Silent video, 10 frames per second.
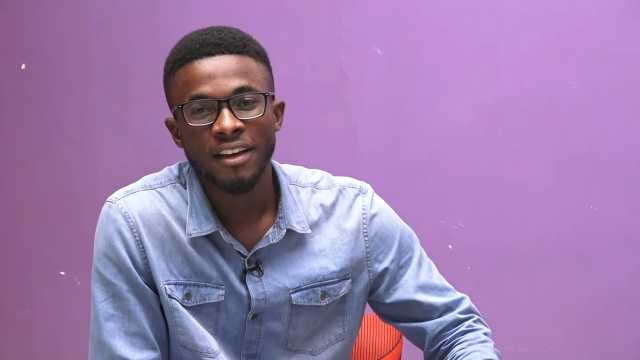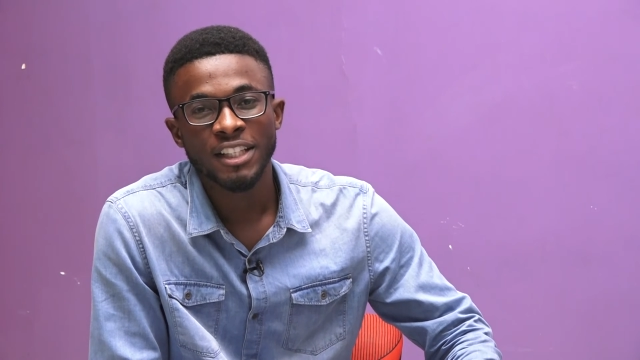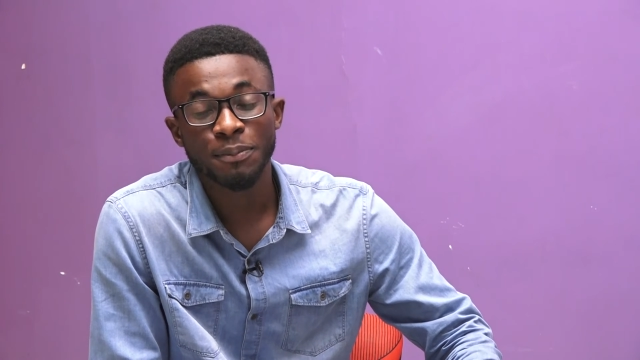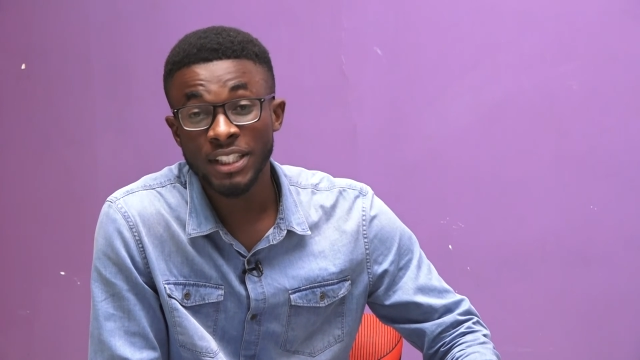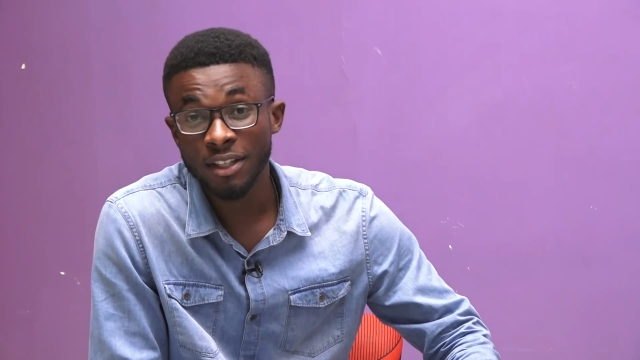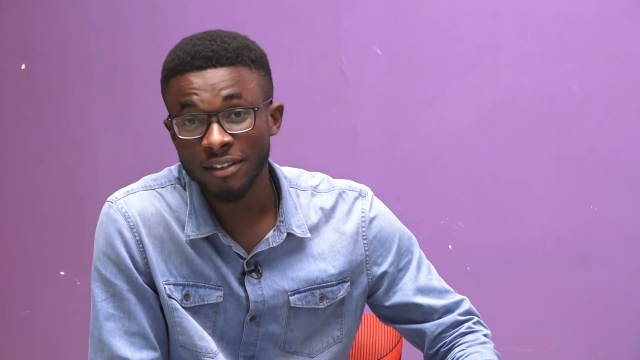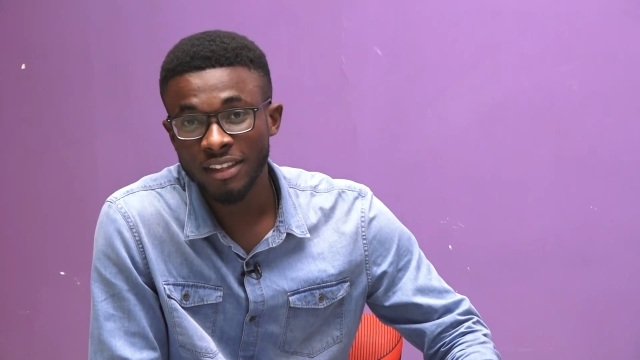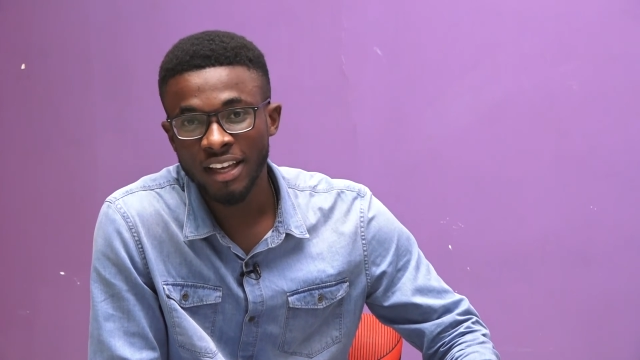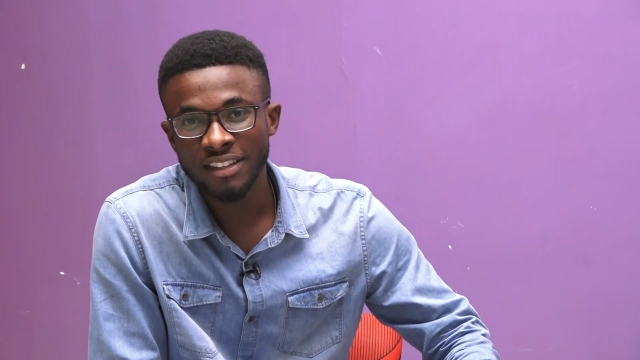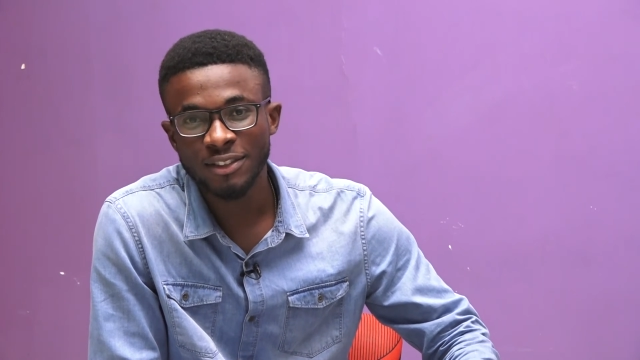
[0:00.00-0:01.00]
Special
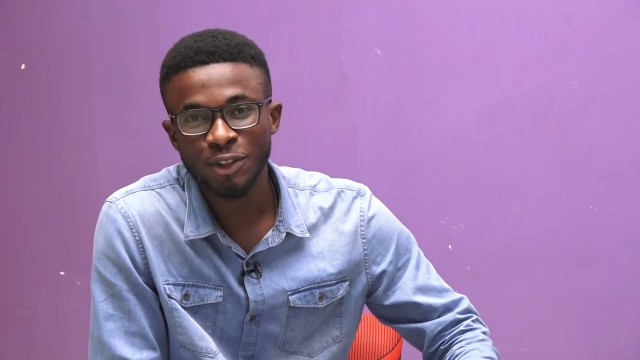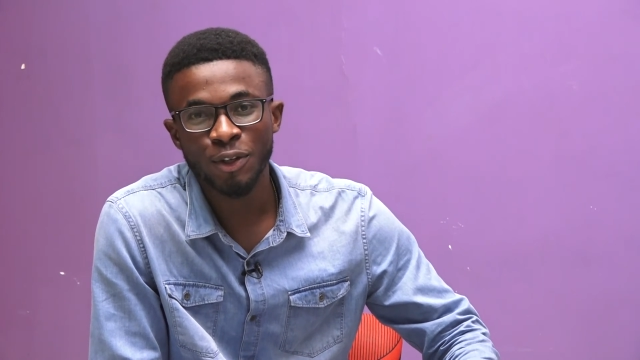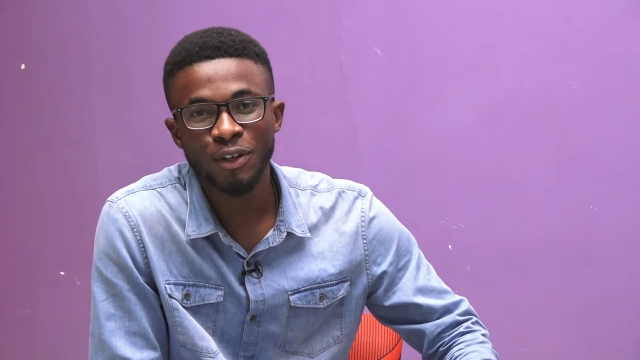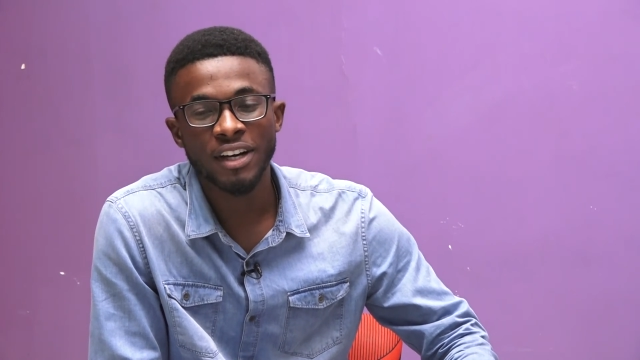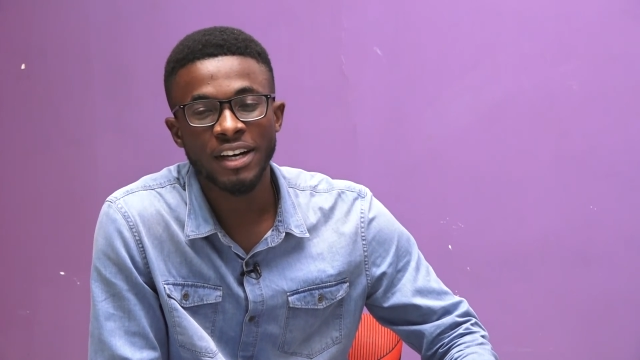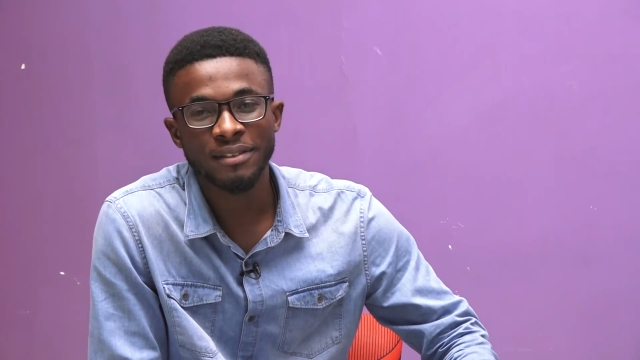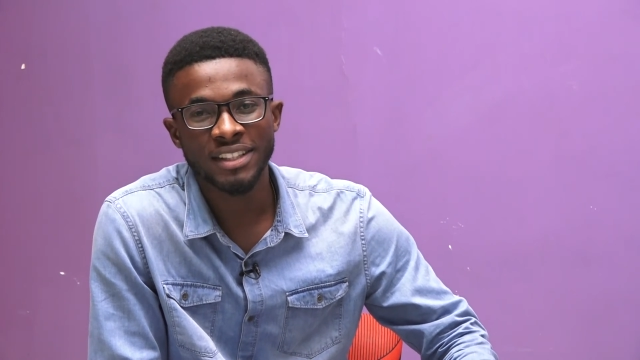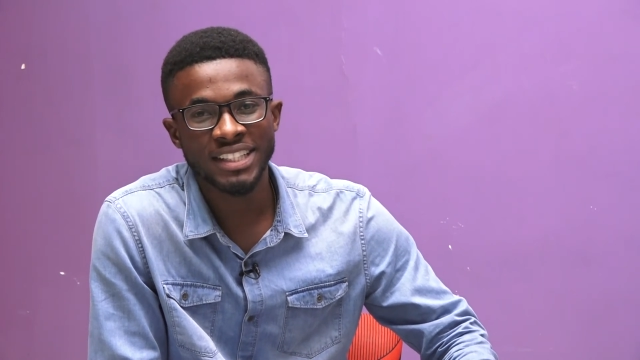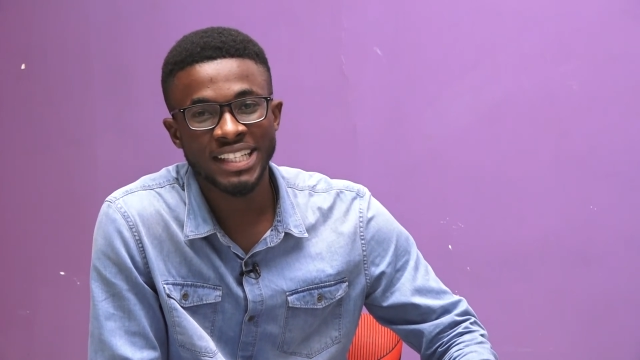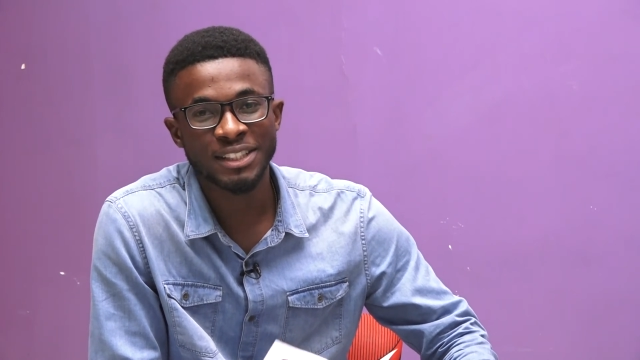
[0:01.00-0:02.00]
thanks to the
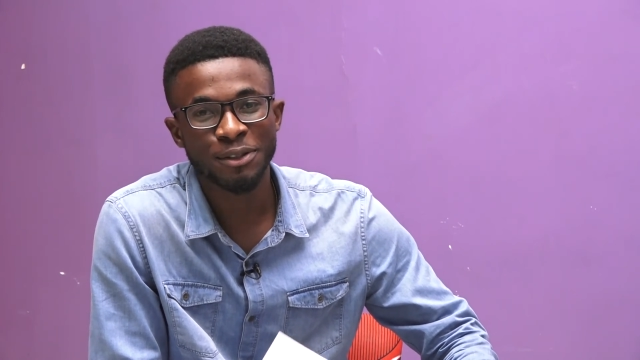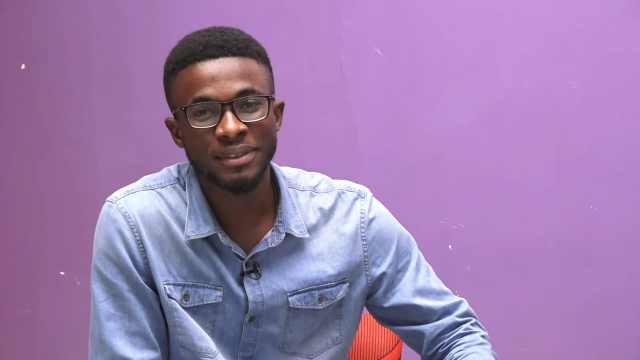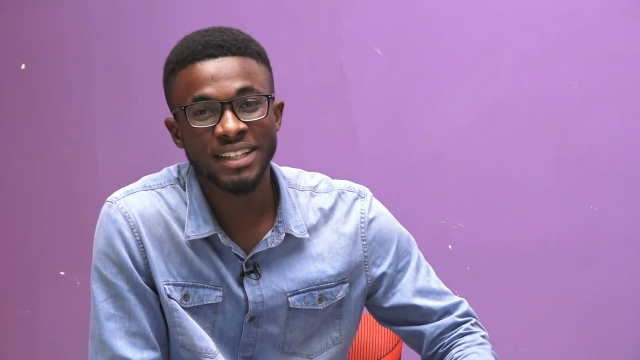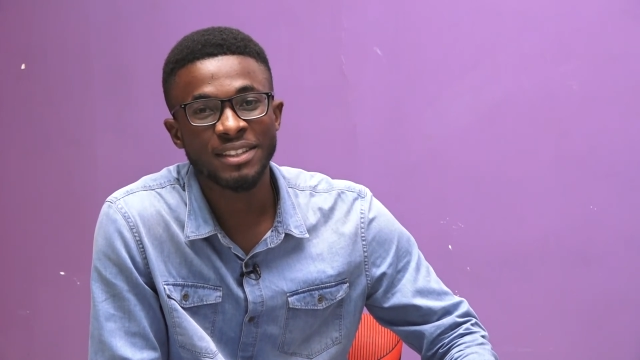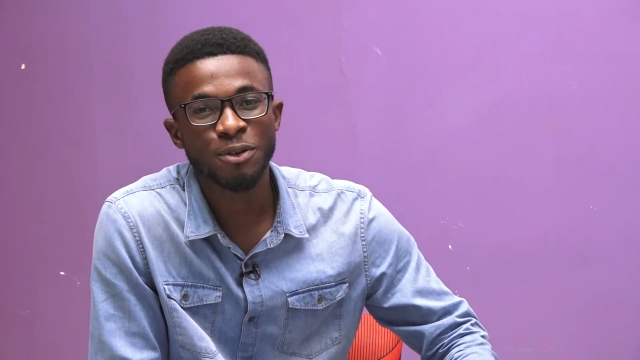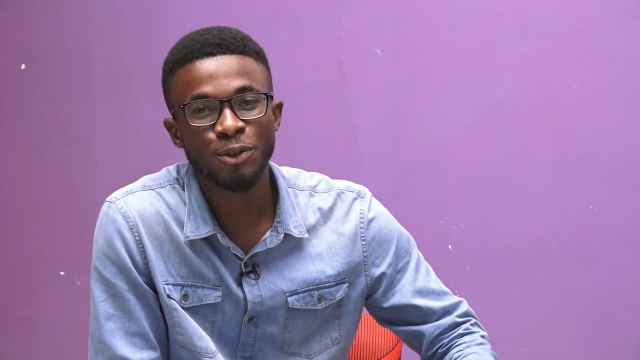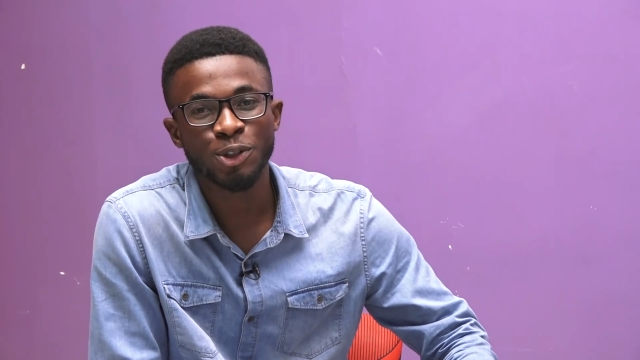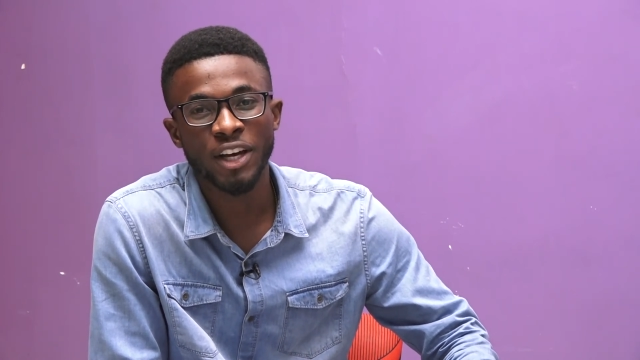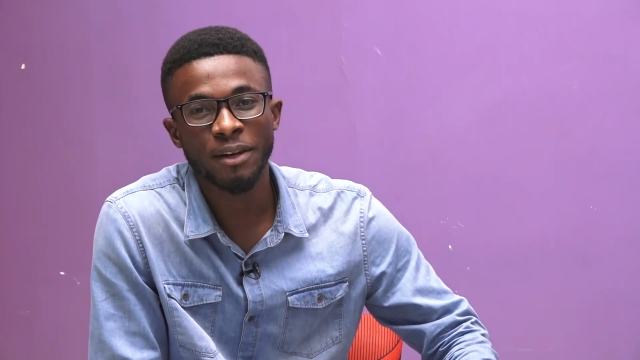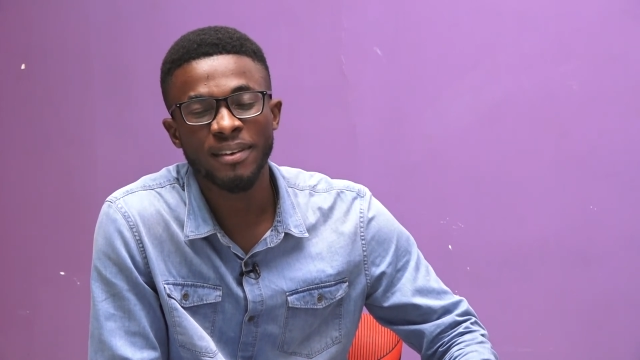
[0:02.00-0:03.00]
gentleman who
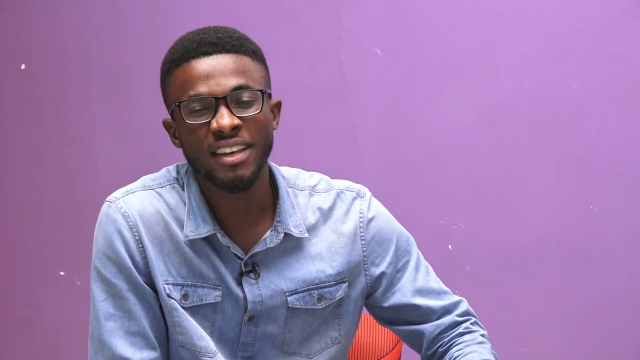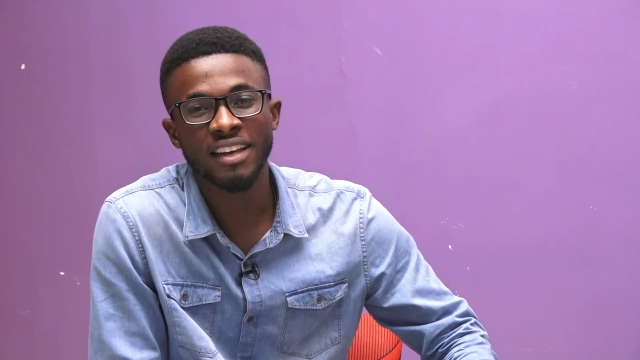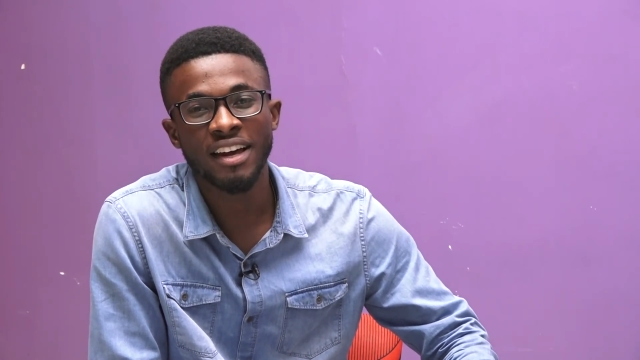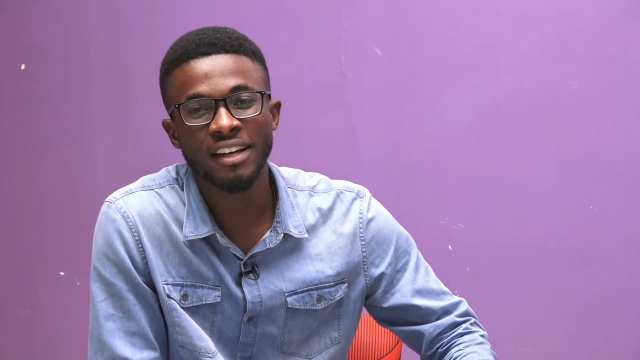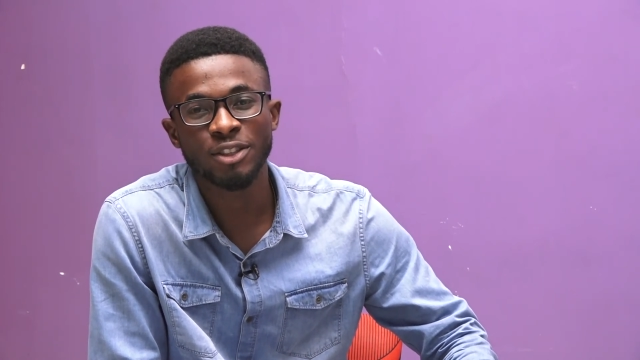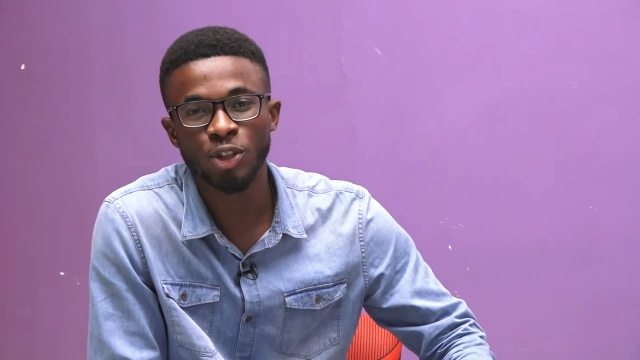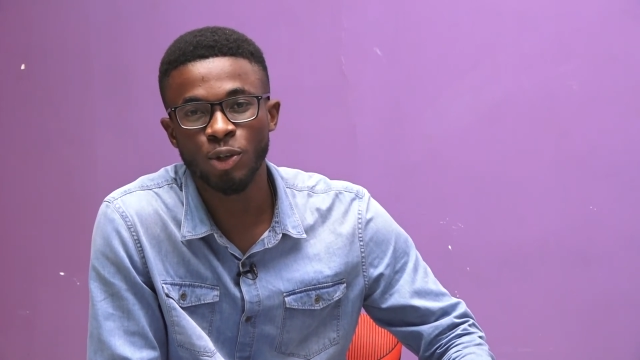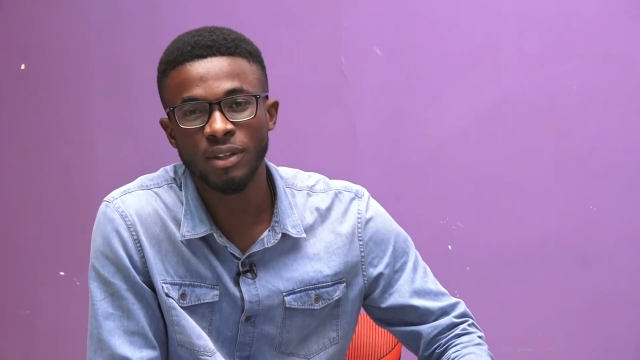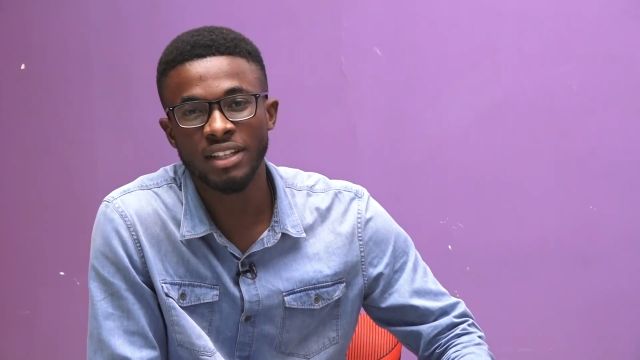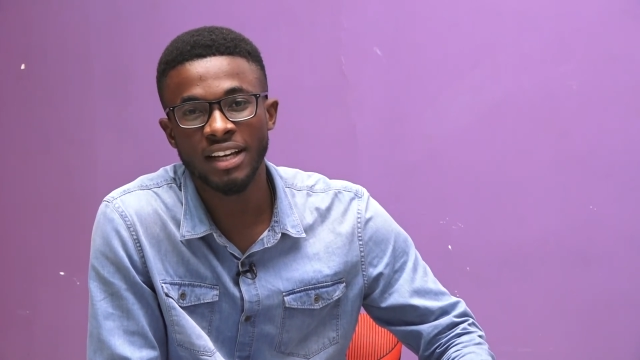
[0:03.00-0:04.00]
joined me here to
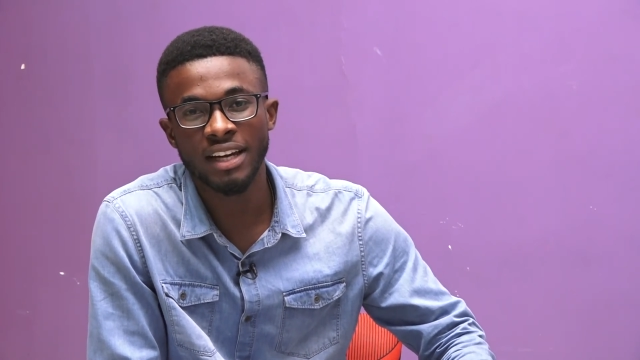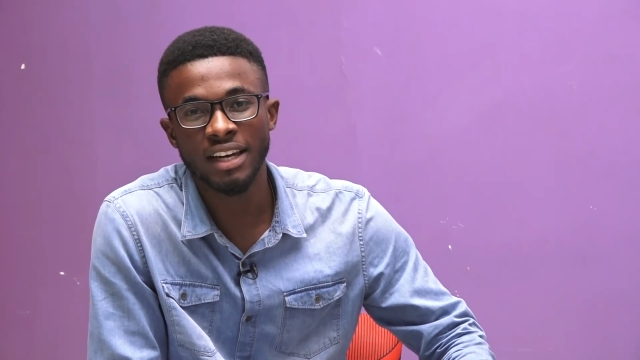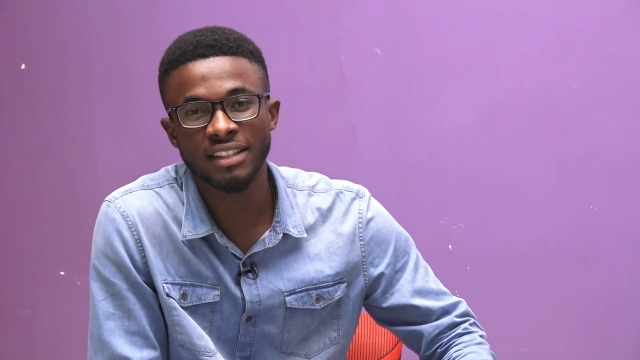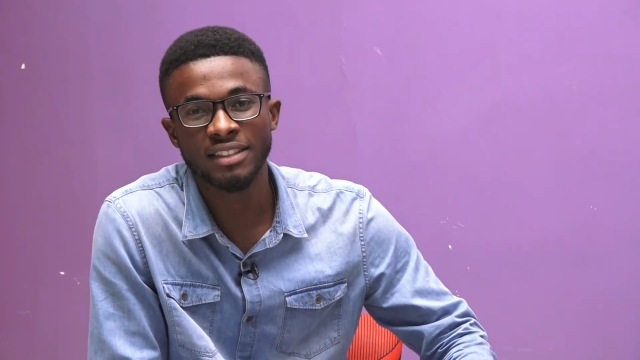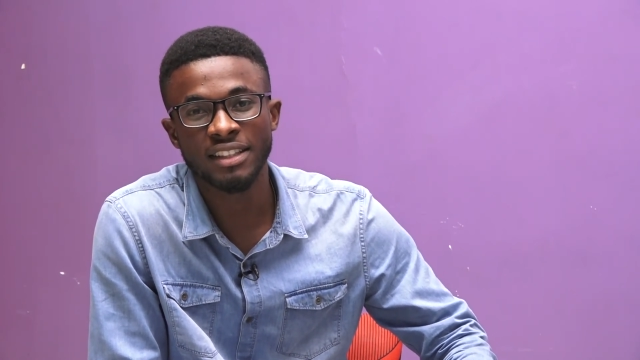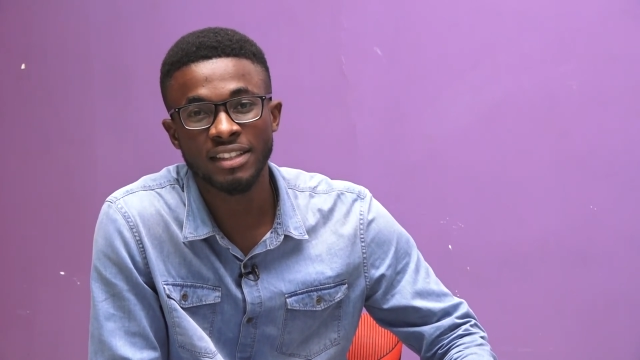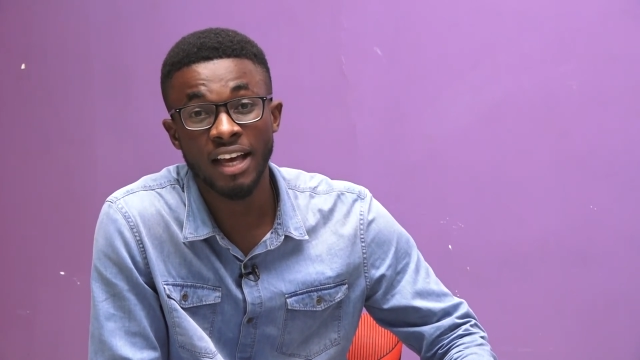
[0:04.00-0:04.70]
do the analysis,